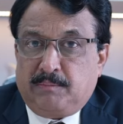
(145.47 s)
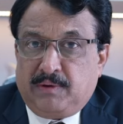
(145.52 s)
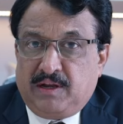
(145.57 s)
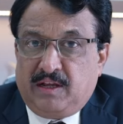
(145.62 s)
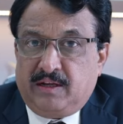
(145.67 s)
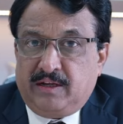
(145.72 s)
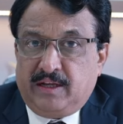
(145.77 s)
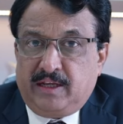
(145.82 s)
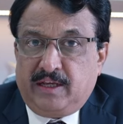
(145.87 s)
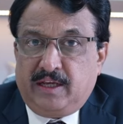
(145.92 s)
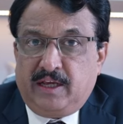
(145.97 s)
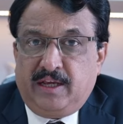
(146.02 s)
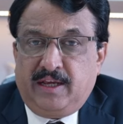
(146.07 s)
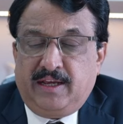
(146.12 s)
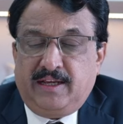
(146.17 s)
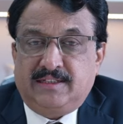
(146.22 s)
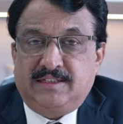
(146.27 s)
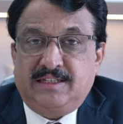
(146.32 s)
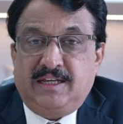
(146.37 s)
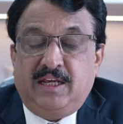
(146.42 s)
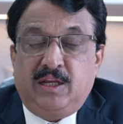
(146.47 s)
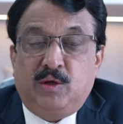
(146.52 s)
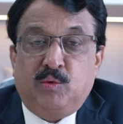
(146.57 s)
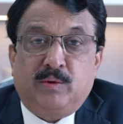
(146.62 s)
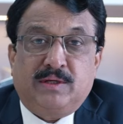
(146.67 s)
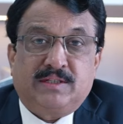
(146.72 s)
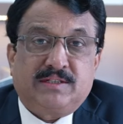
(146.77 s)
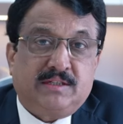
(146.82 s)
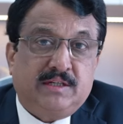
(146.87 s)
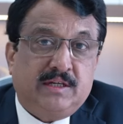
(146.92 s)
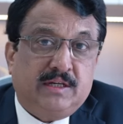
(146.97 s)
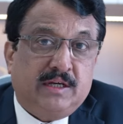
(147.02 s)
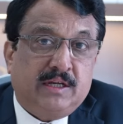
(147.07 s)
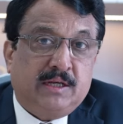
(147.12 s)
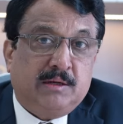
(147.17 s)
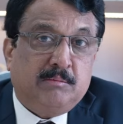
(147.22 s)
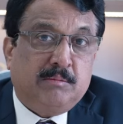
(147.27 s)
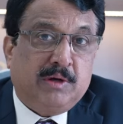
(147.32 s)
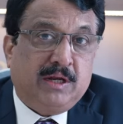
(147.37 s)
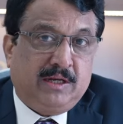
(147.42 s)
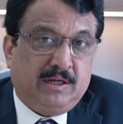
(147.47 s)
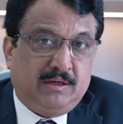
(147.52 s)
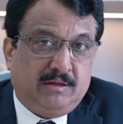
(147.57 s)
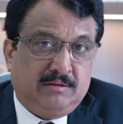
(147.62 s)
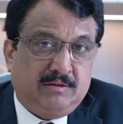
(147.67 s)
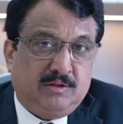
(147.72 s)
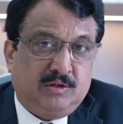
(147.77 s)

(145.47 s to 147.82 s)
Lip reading: planning is investing in money.